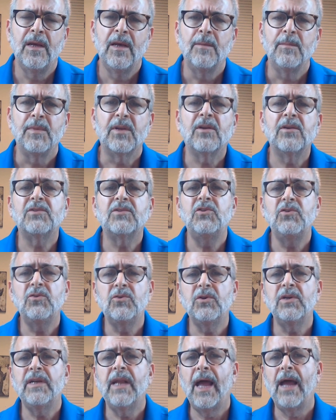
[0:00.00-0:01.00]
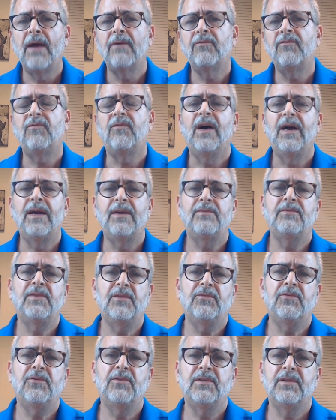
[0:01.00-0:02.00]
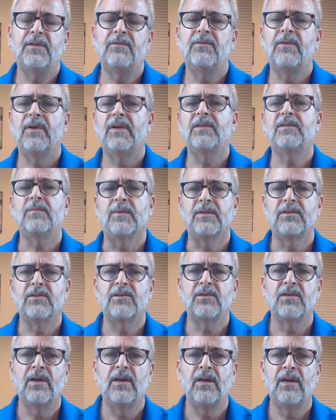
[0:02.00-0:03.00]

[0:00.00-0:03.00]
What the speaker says: Because you could have 5 different investments